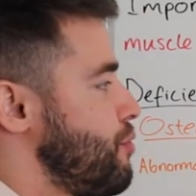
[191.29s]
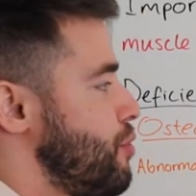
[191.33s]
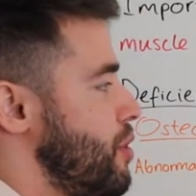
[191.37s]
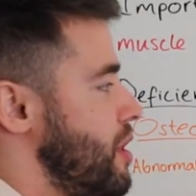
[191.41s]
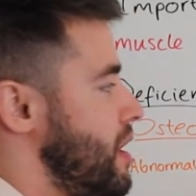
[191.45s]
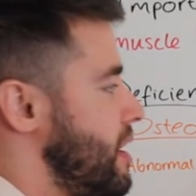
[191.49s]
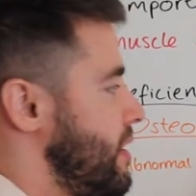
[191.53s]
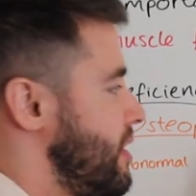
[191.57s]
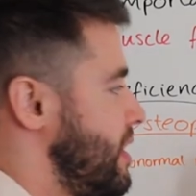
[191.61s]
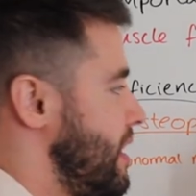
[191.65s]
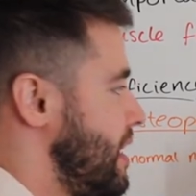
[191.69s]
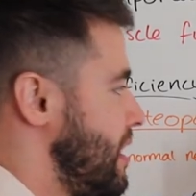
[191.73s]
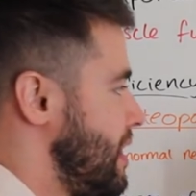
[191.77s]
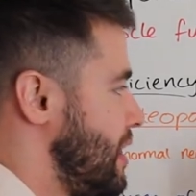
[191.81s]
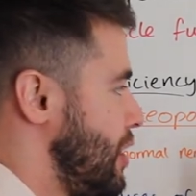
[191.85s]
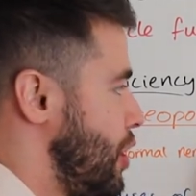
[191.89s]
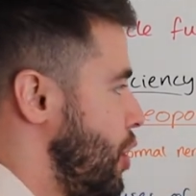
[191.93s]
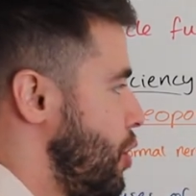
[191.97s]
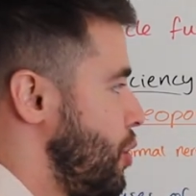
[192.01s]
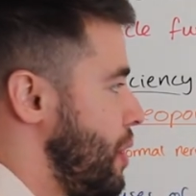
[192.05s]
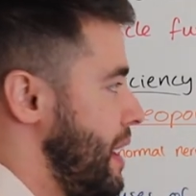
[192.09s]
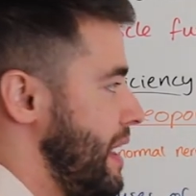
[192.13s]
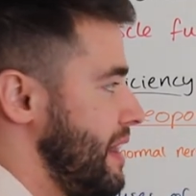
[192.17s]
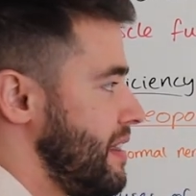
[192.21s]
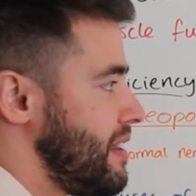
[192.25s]
where the
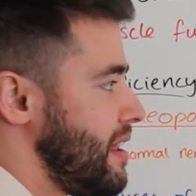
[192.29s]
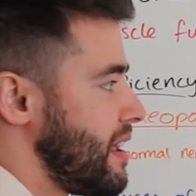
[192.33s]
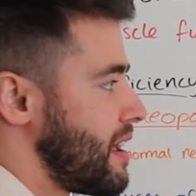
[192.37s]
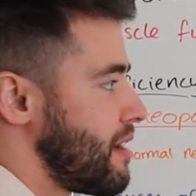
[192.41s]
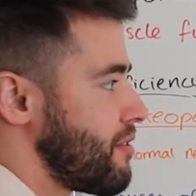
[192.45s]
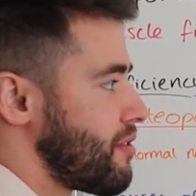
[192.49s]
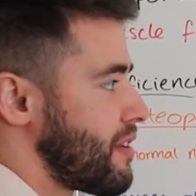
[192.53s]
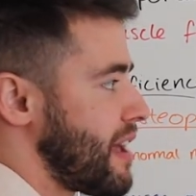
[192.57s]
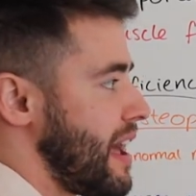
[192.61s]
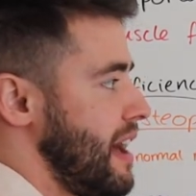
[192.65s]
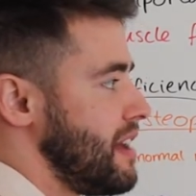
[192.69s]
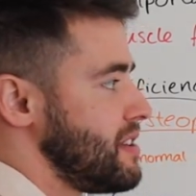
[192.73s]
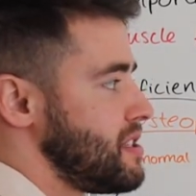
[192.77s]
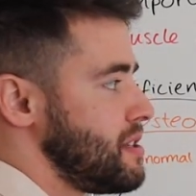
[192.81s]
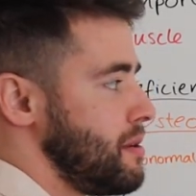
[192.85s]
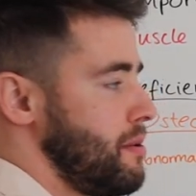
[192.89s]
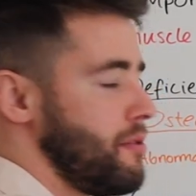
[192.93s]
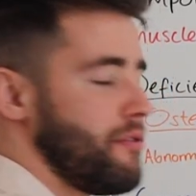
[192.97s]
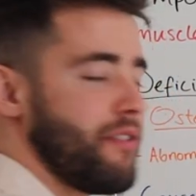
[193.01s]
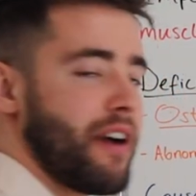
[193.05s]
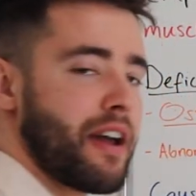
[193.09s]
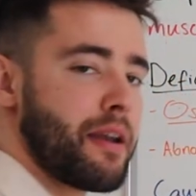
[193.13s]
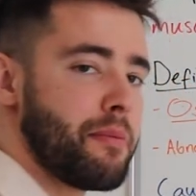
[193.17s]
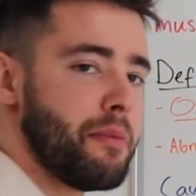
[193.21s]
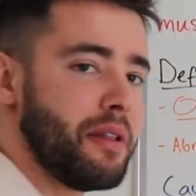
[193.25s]
low intake of calcium
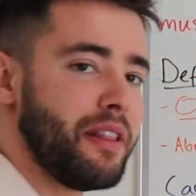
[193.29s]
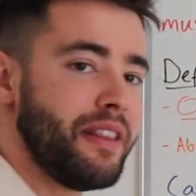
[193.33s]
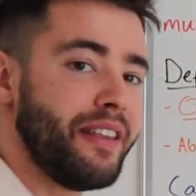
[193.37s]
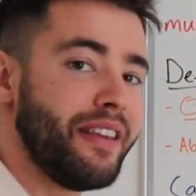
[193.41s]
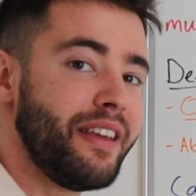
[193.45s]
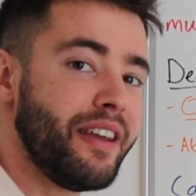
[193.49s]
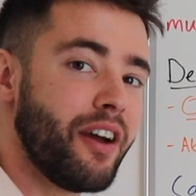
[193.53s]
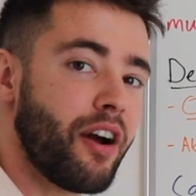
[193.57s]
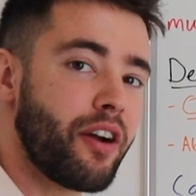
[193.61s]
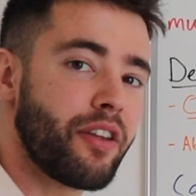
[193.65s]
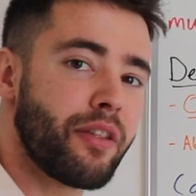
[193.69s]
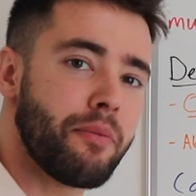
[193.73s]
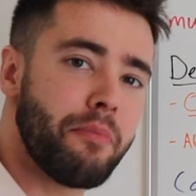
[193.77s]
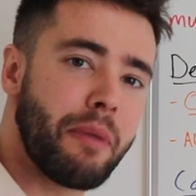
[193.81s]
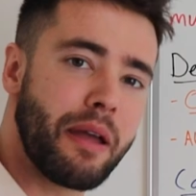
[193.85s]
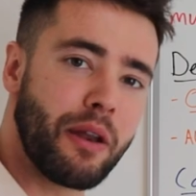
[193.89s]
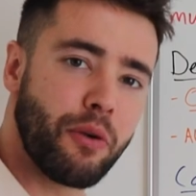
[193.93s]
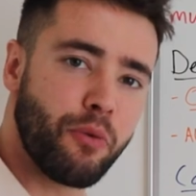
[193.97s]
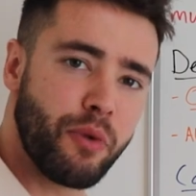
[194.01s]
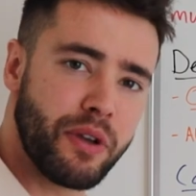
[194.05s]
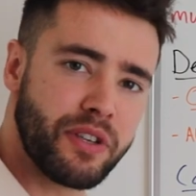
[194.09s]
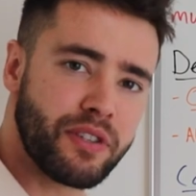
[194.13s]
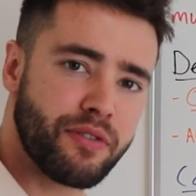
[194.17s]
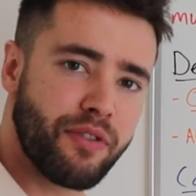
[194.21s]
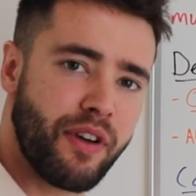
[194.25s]
and vitamin D are the main
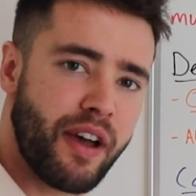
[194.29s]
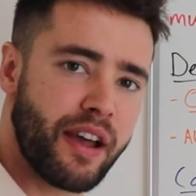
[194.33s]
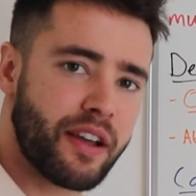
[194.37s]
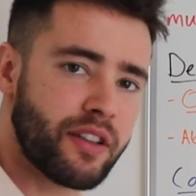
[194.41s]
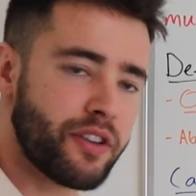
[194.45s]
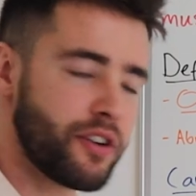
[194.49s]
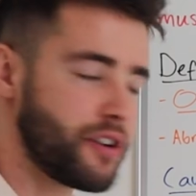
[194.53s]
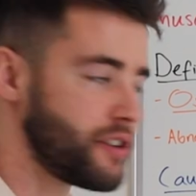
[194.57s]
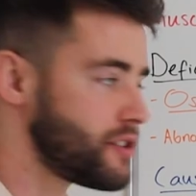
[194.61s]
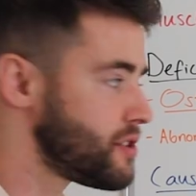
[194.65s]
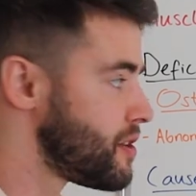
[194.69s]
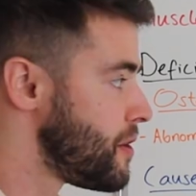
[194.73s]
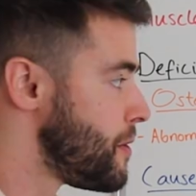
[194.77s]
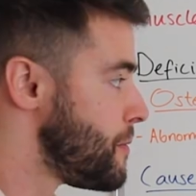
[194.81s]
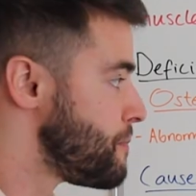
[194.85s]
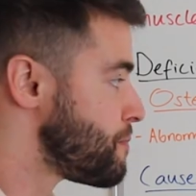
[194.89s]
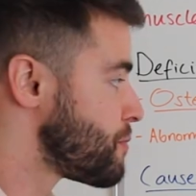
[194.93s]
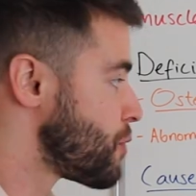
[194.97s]
risk factors,